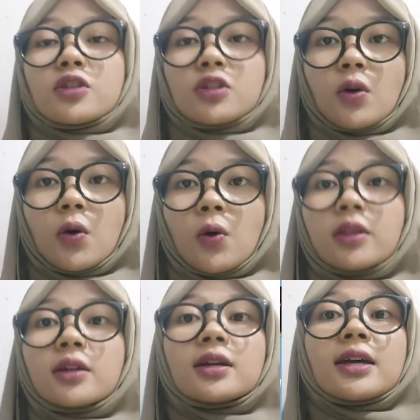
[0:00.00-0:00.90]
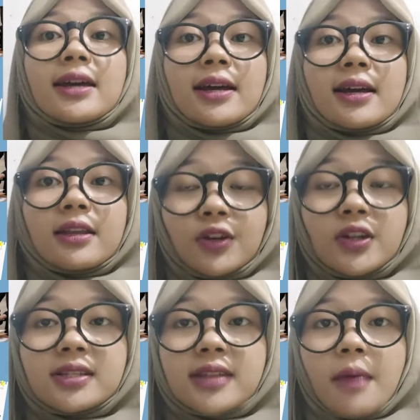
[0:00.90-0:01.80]
So the
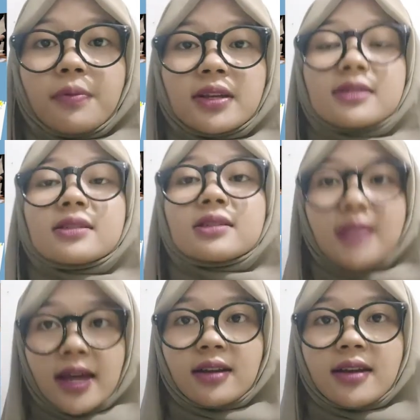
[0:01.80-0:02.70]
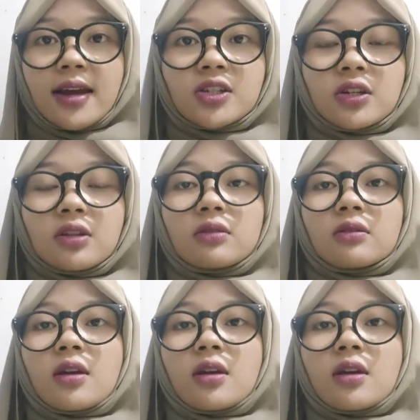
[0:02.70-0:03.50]
third step is take an action.